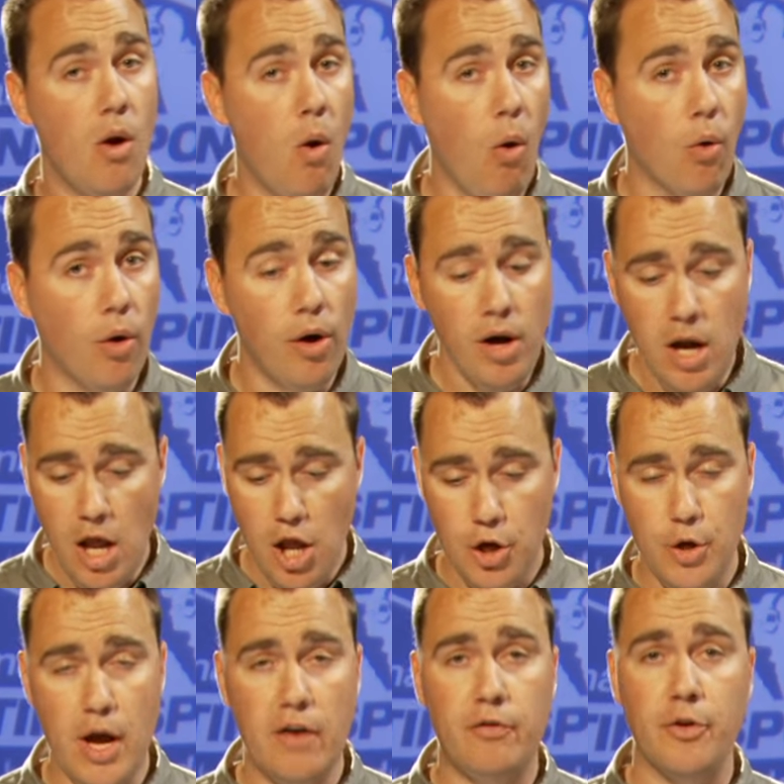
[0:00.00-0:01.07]
Or
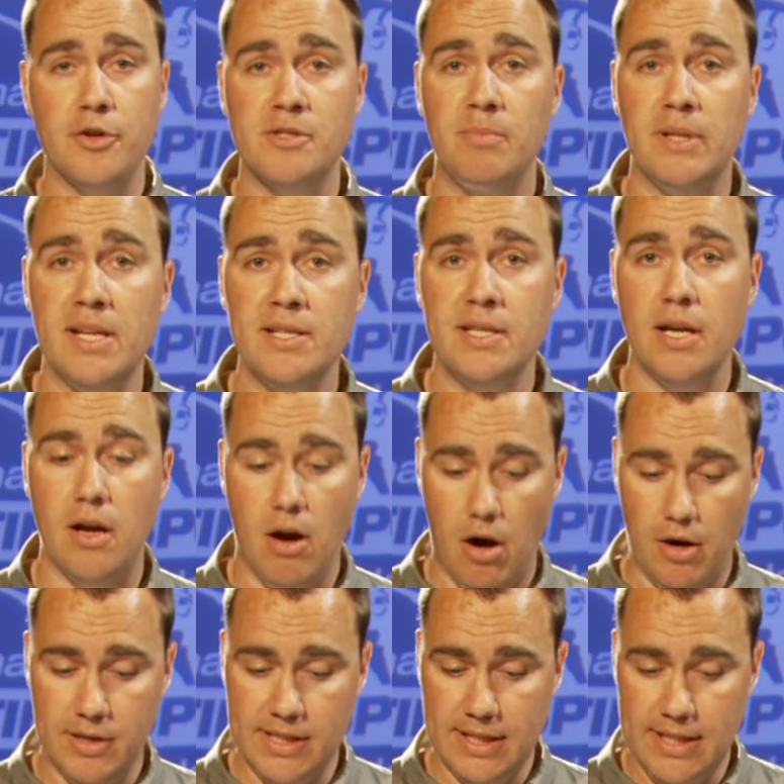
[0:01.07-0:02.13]
you have one of those ballistic
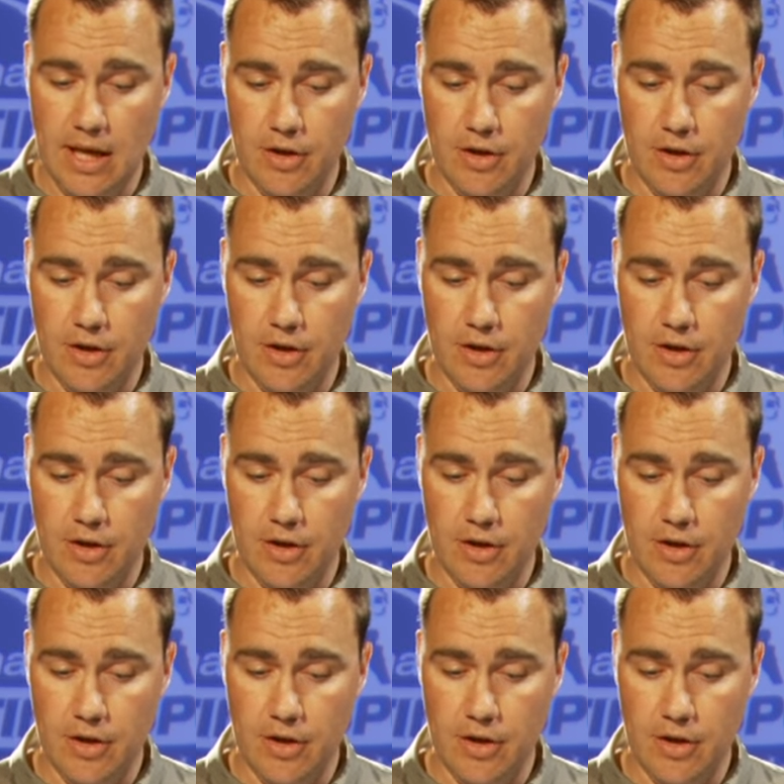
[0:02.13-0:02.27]
cards that